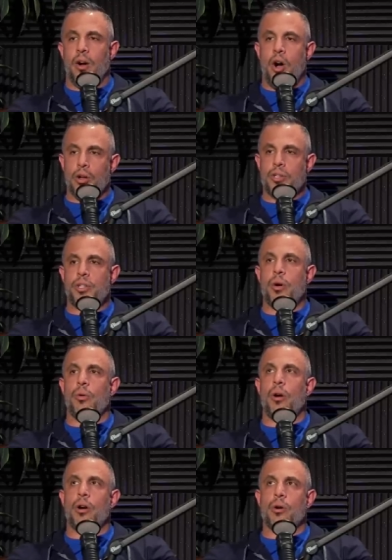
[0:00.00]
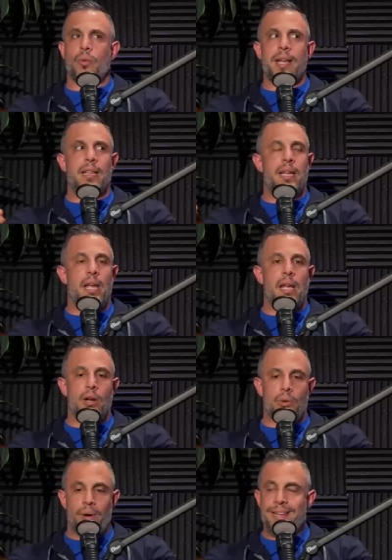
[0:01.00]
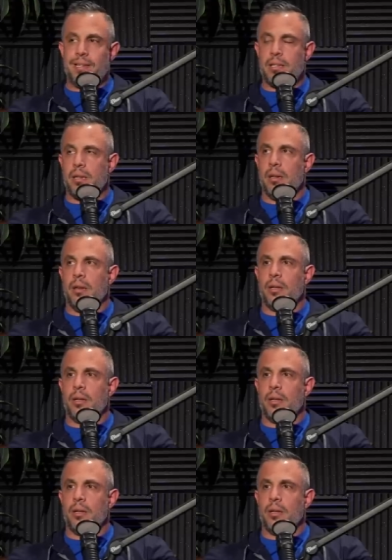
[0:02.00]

also are greatly increased